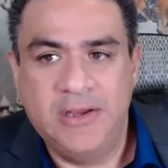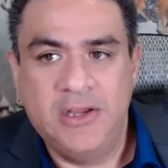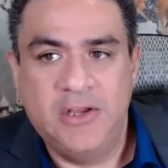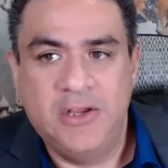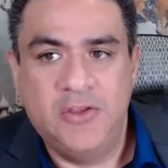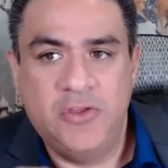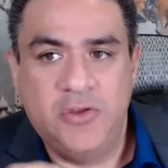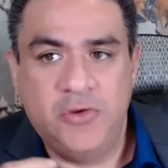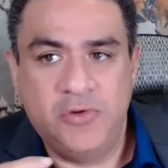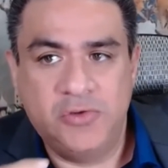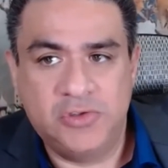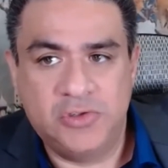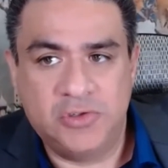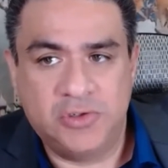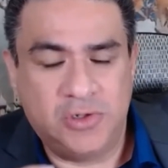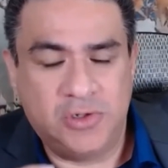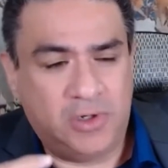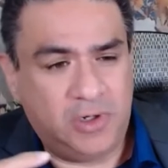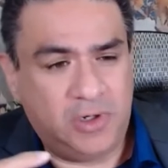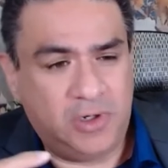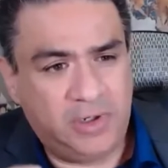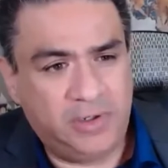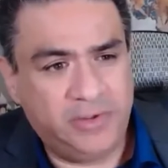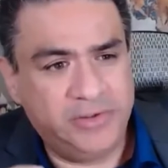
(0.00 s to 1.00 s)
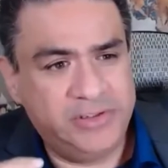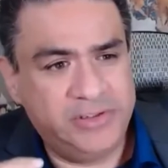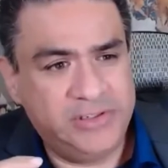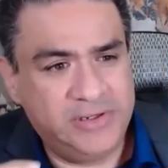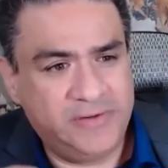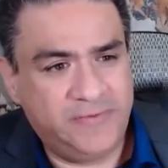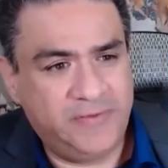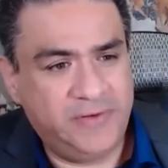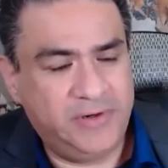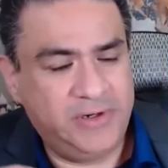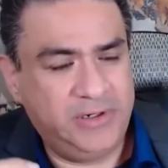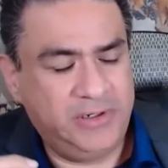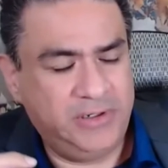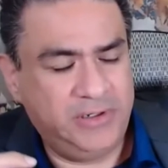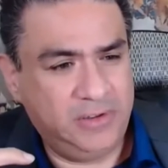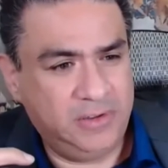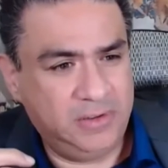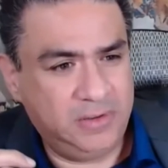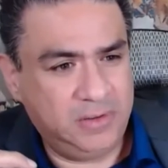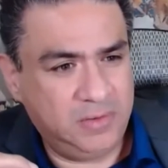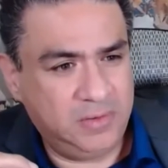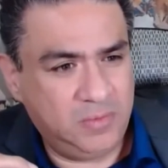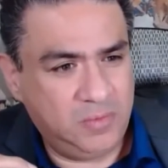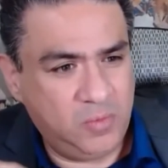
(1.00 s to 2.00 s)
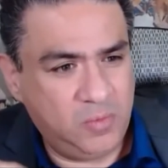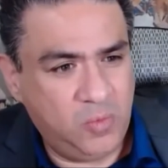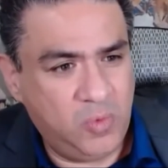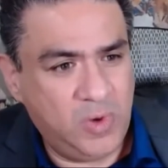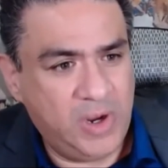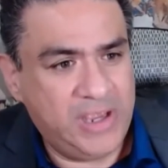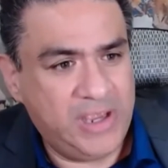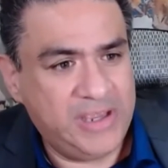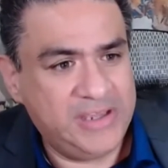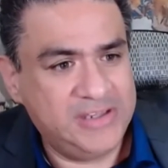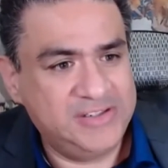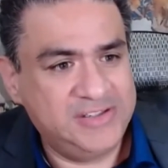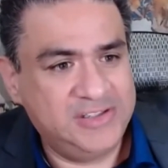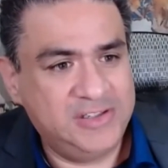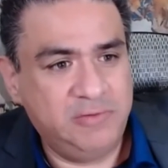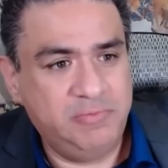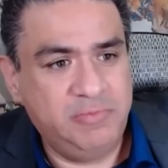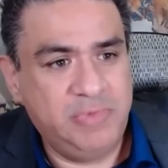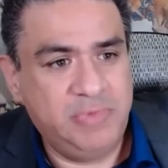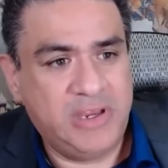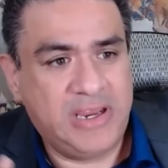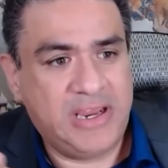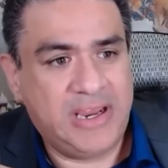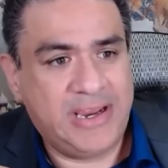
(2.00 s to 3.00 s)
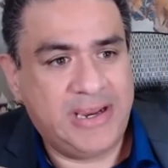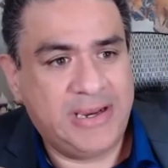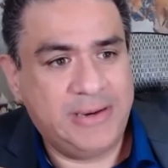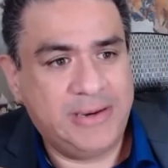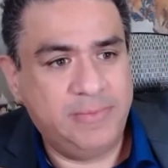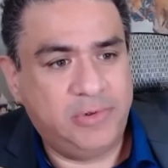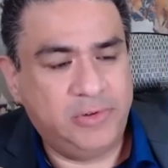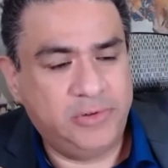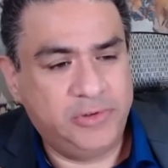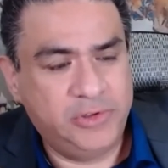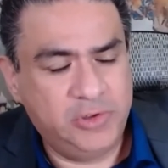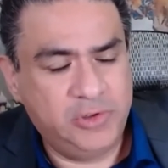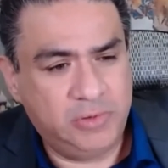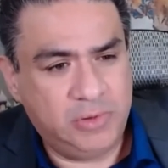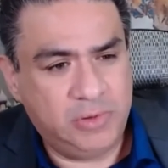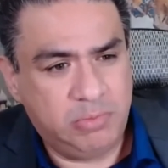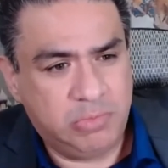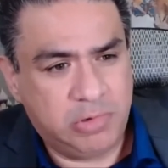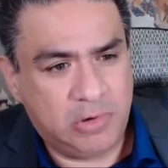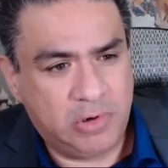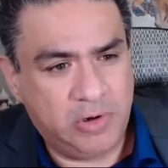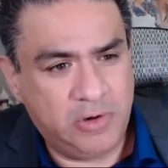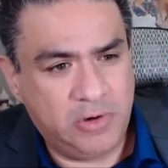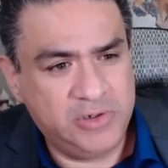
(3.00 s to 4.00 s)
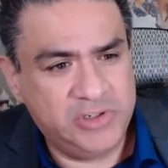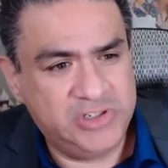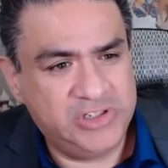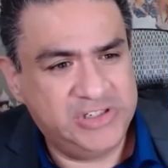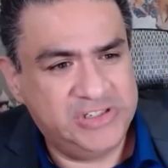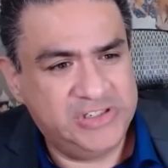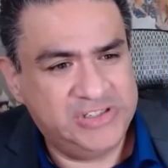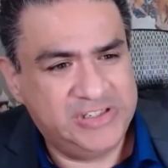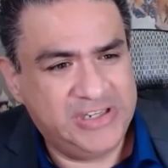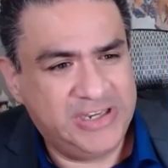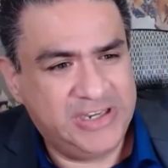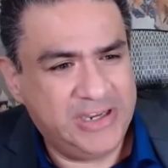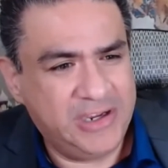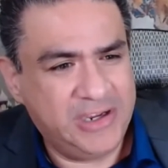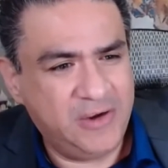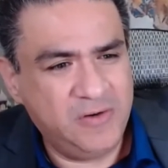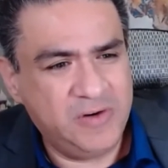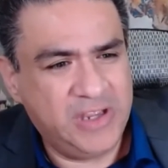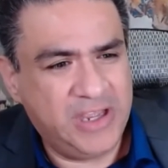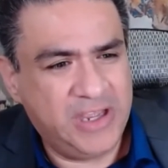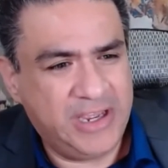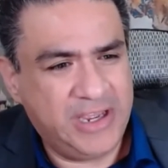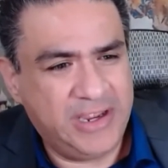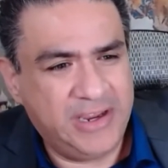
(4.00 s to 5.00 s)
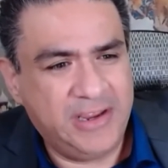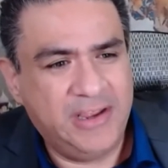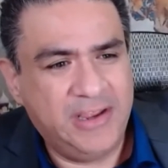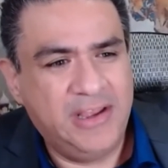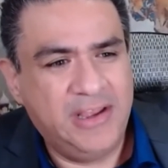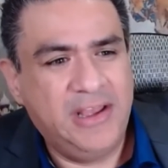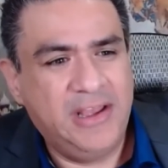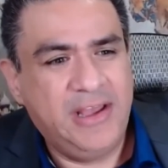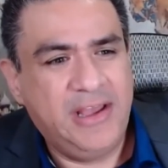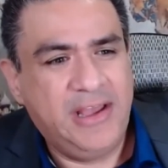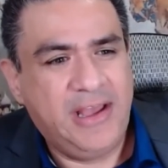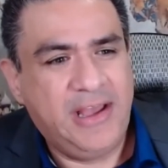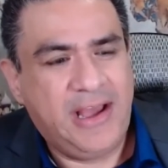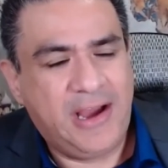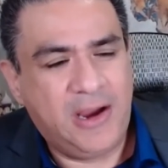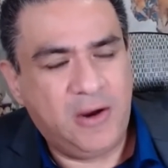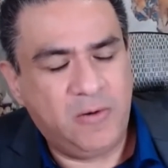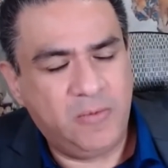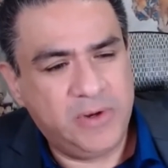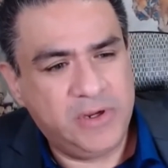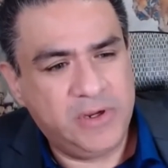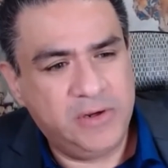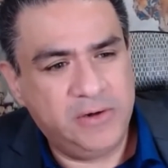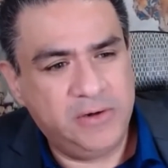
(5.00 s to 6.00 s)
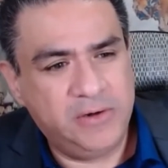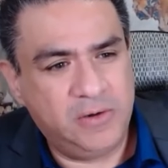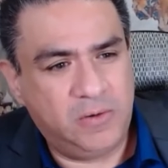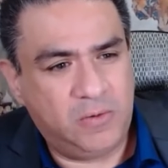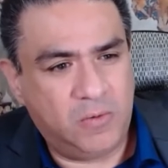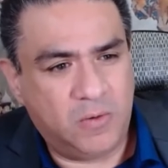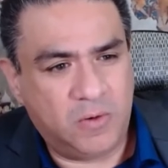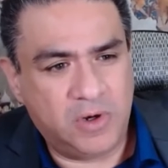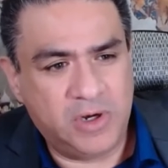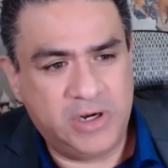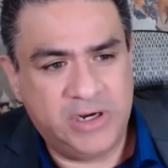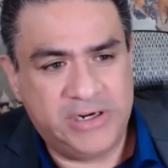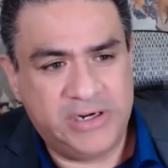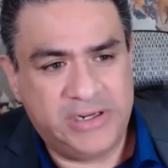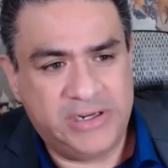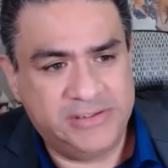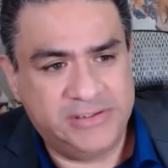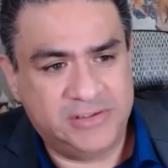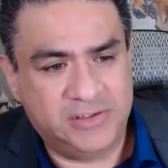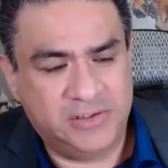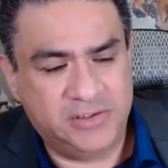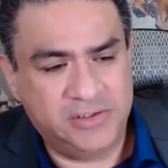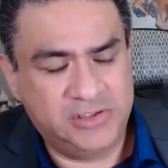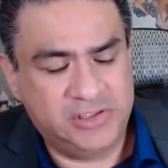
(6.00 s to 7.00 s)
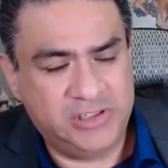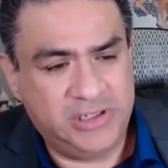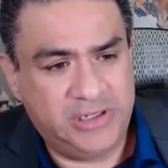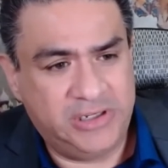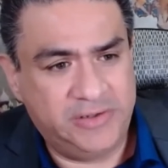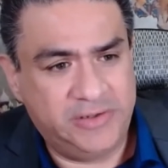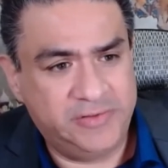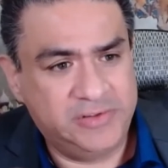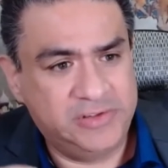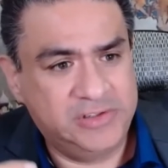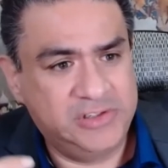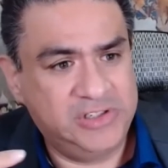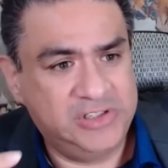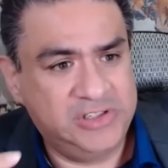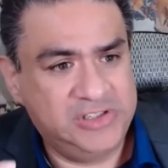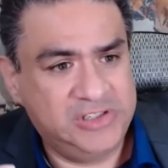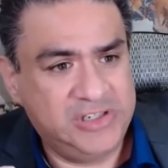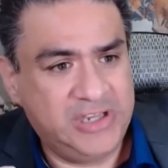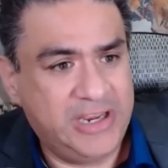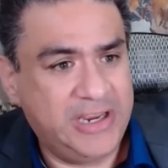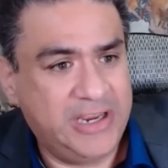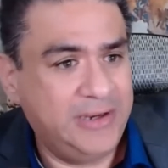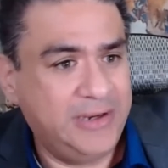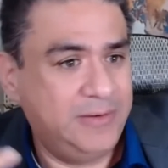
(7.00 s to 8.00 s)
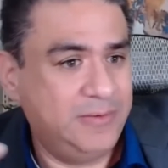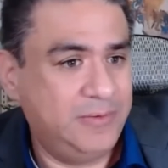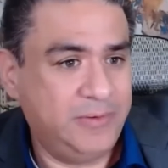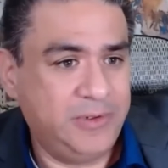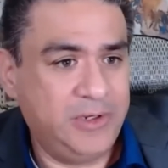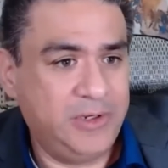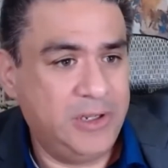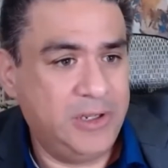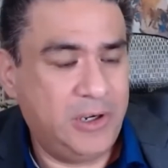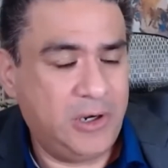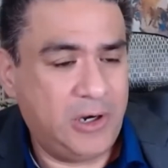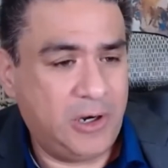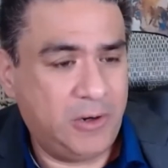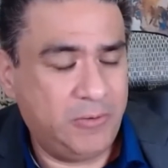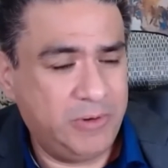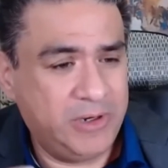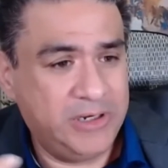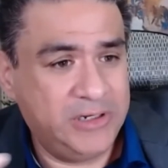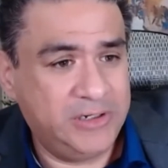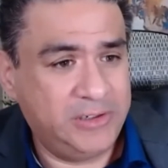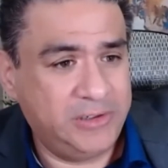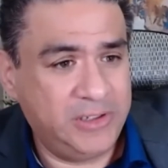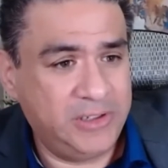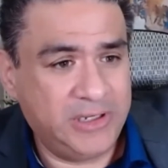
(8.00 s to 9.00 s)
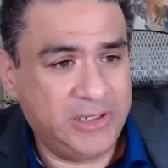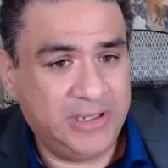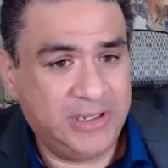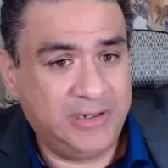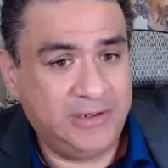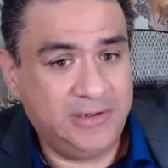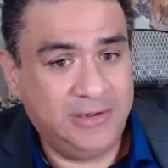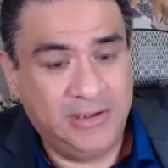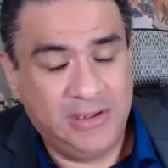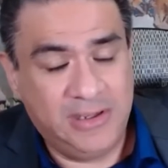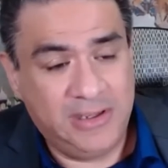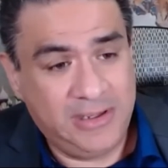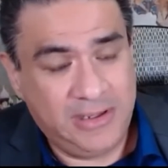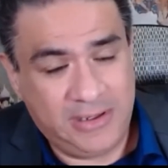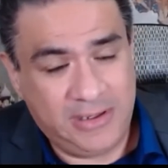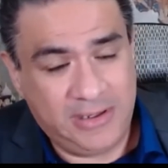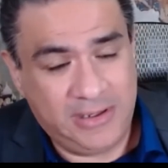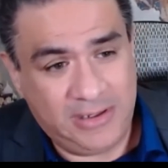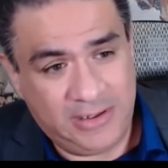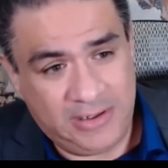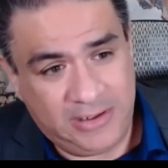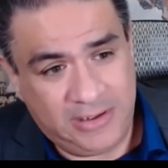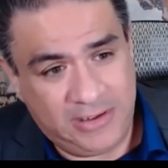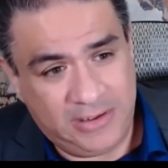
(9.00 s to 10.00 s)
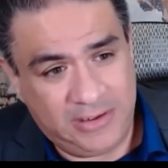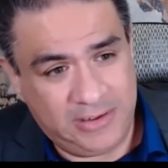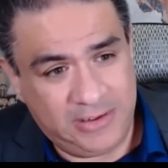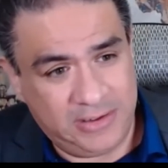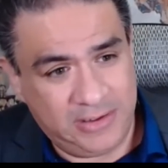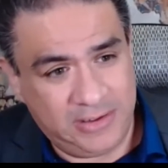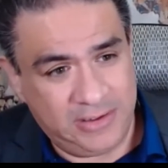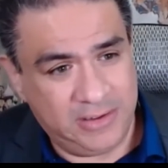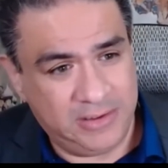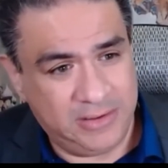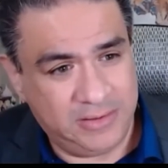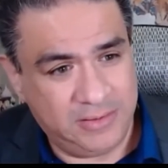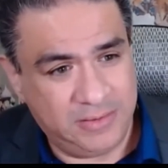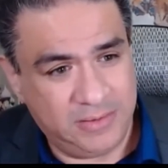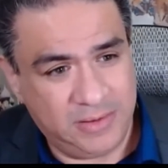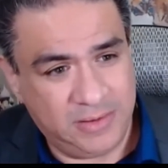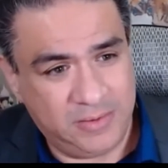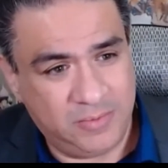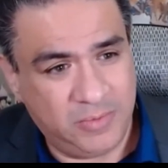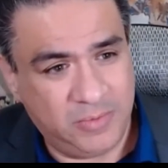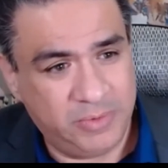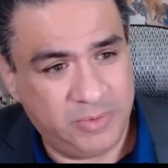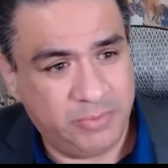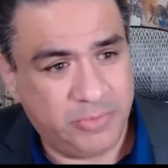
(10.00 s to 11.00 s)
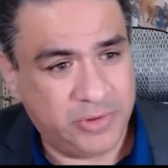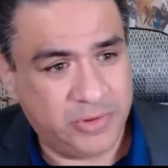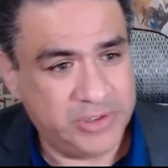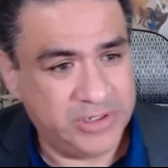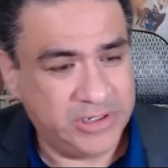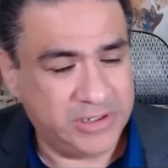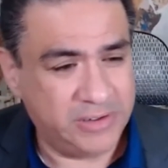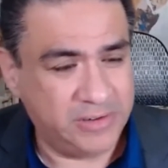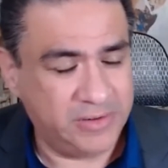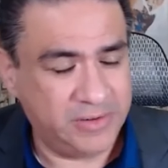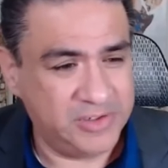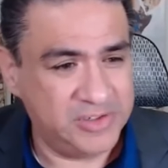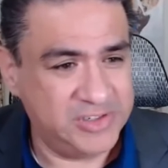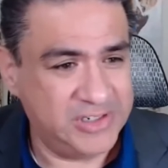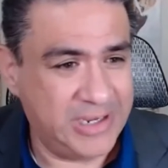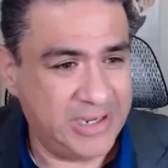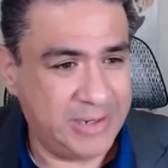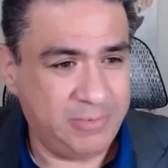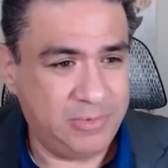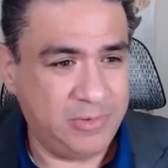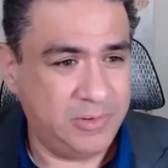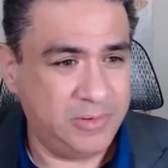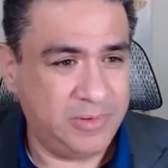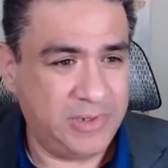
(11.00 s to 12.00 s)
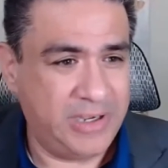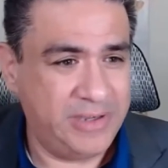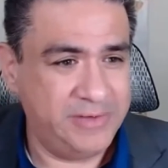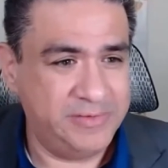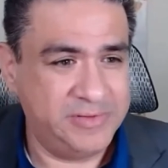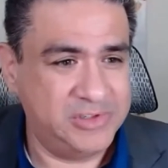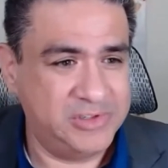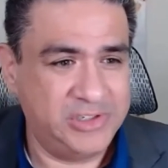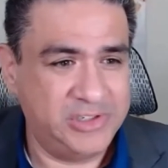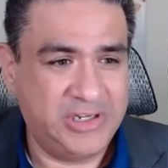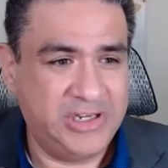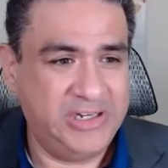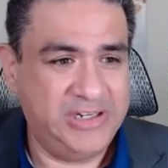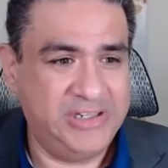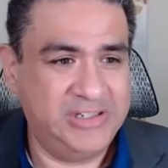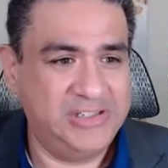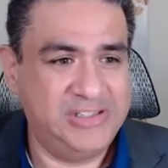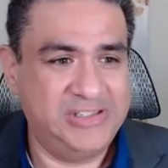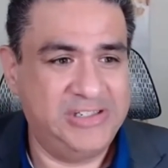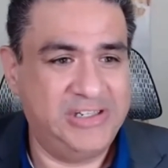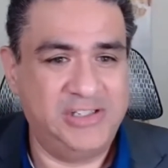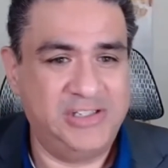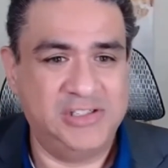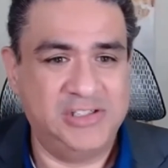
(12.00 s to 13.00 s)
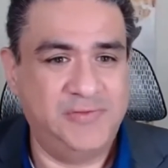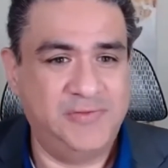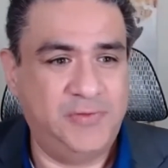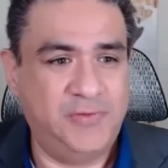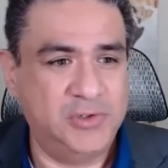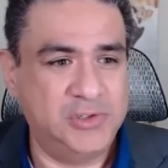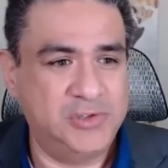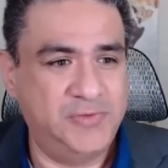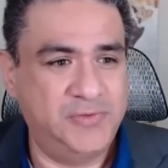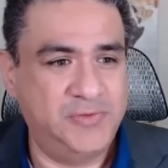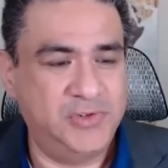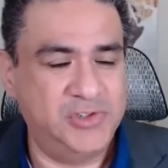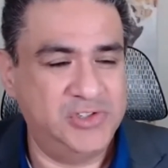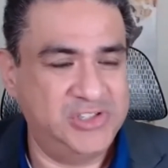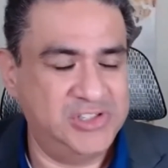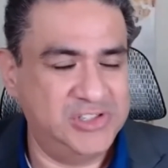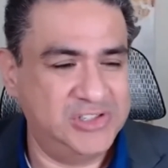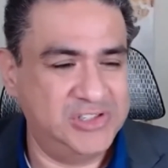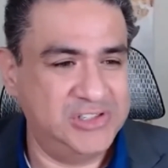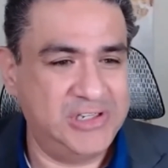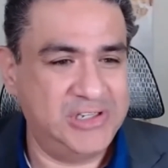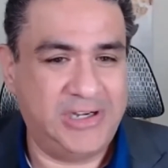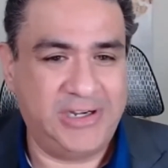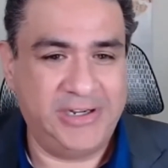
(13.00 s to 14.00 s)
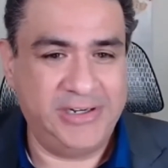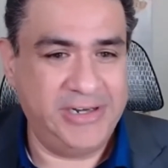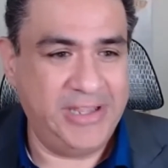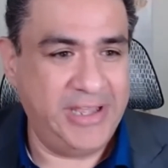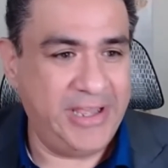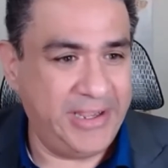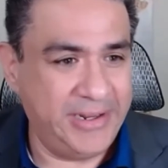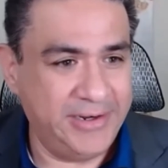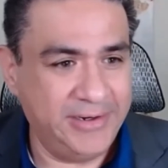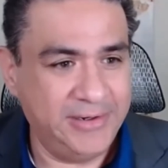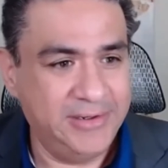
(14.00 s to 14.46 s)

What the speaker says: Those are all different ways to be able to approach and say, okay, how are we going to organize ourselves to say, are we going to look at, in one particular example, I was looking at Salesforce versus .NET.